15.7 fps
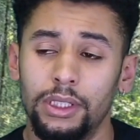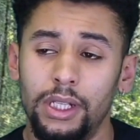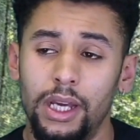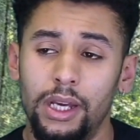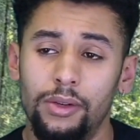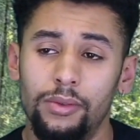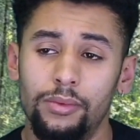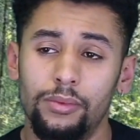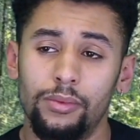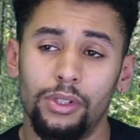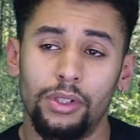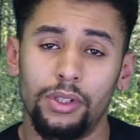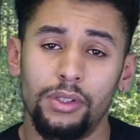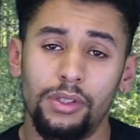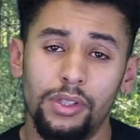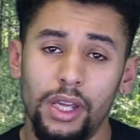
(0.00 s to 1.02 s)
Now,
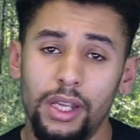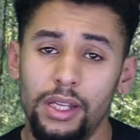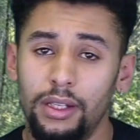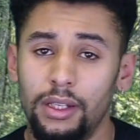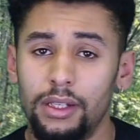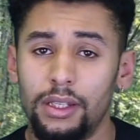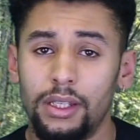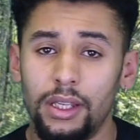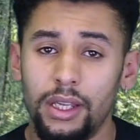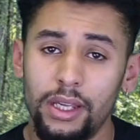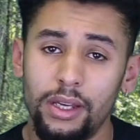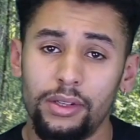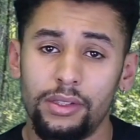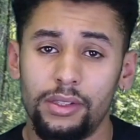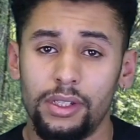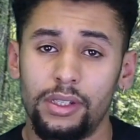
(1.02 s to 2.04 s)
you could say that the
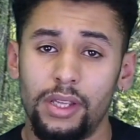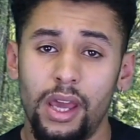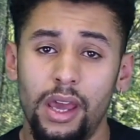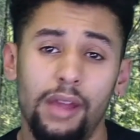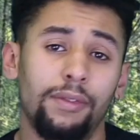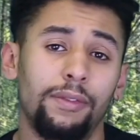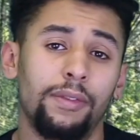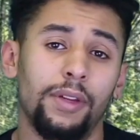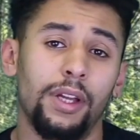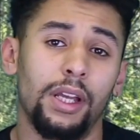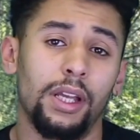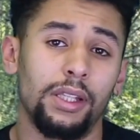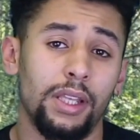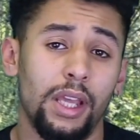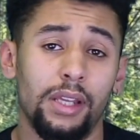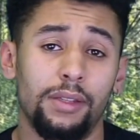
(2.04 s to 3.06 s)
Er6n
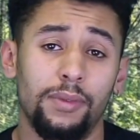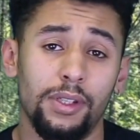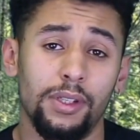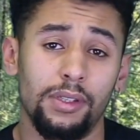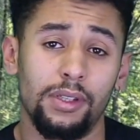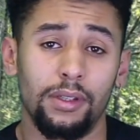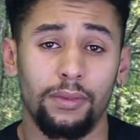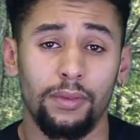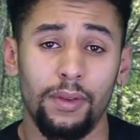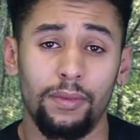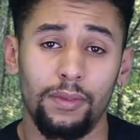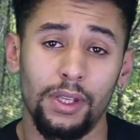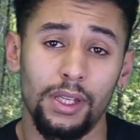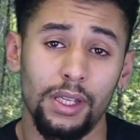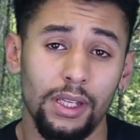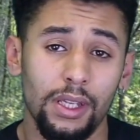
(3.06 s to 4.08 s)
and the
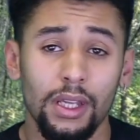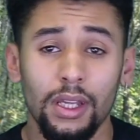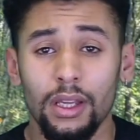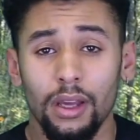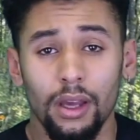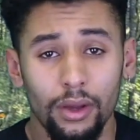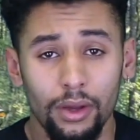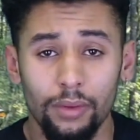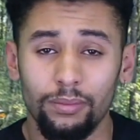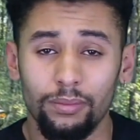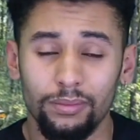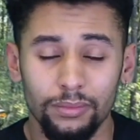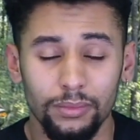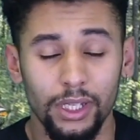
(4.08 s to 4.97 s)
SV650 are,